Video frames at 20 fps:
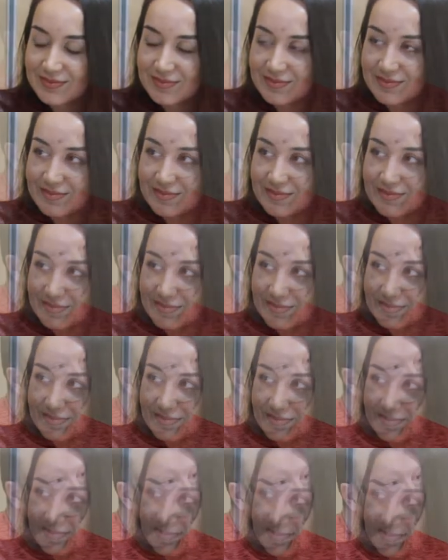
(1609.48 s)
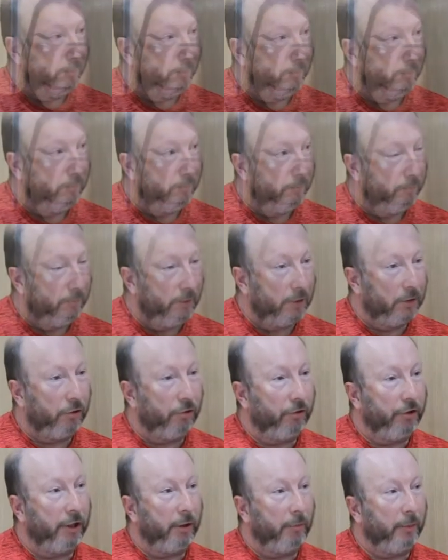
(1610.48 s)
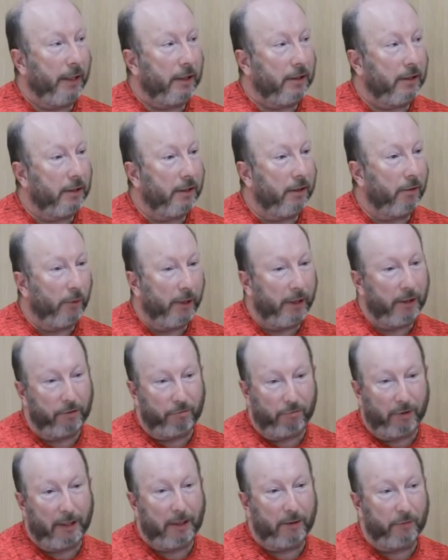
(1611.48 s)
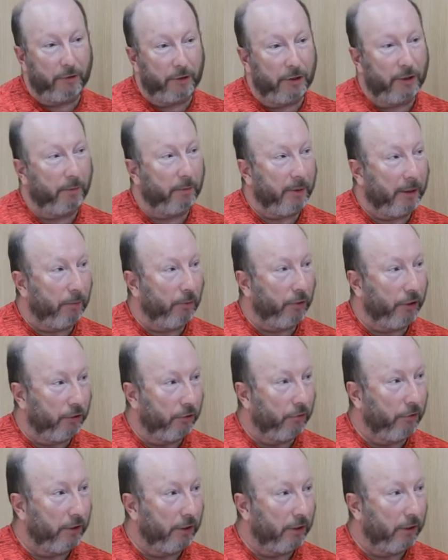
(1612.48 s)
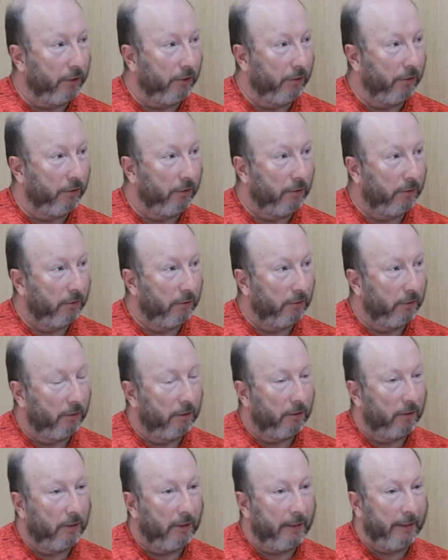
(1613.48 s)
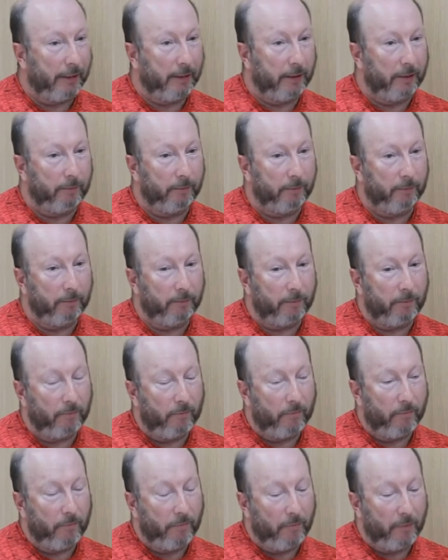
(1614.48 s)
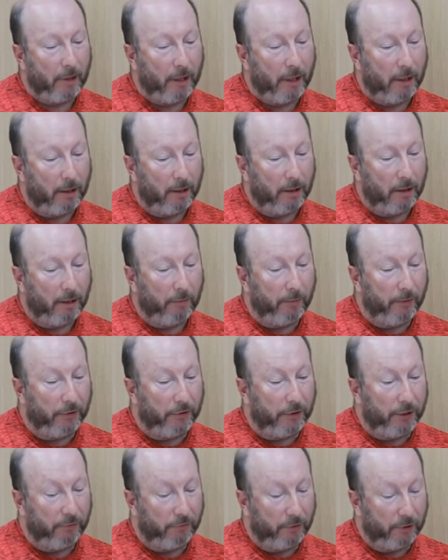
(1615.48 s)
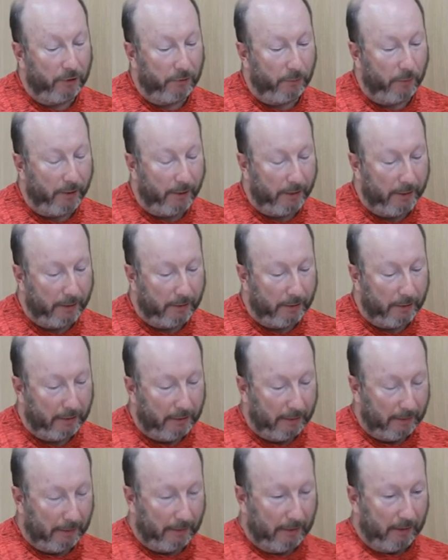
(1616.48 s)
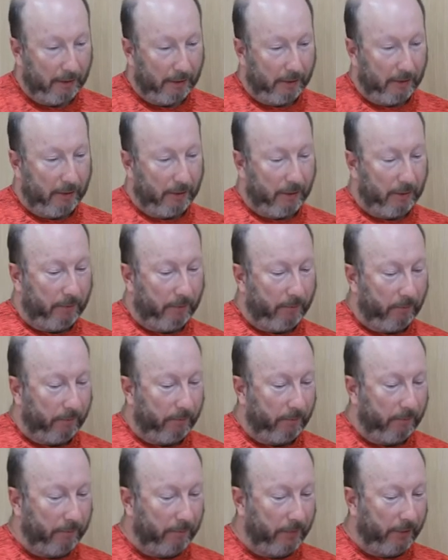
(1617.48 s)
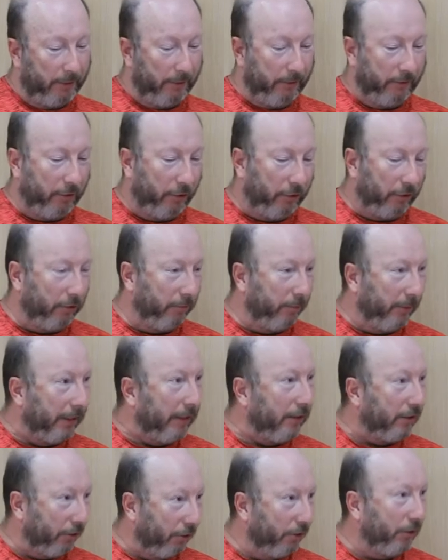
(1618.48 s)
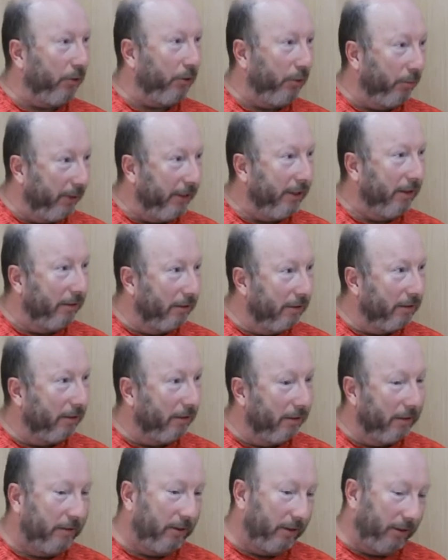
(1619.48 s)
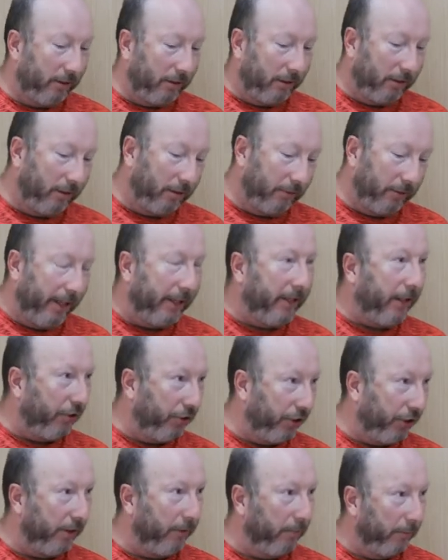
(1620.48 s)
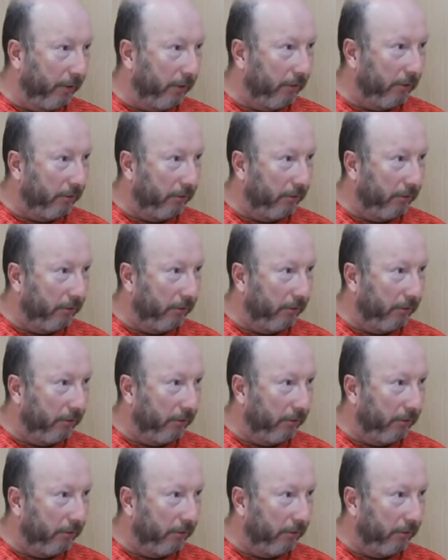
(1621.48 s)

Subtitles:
Talking about it, but talking about it in a way that's relevant to the people you're talking to. I mean, there's a difference where you've got Armenians talking to Armenians, and it's kind of an echo chamber.